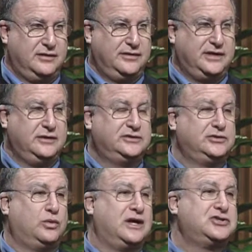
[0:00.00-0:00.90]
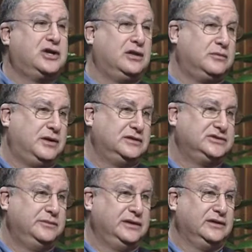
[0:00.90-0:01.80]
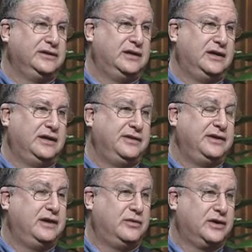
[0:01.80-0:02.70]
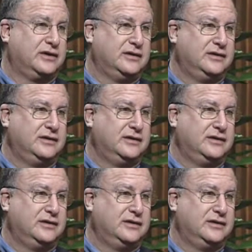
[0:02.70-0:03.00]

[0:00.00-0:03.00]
than used to watch color bars in the middle of the night on the network.